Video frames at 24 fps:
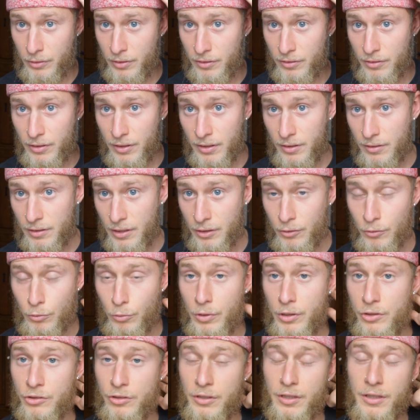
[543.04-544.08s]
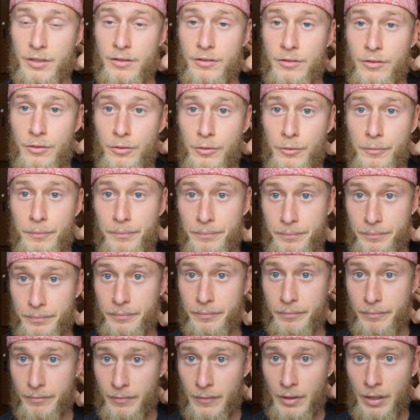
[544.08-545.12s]
disease and you watch this, so
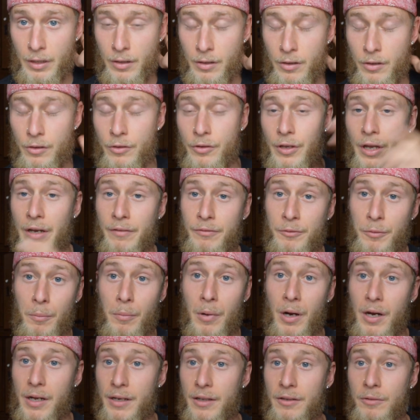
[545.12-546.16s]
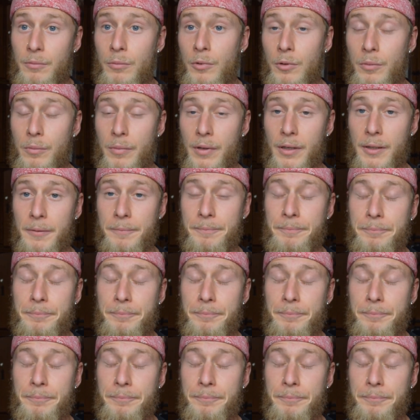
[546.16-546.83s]
you have to buy this book, man.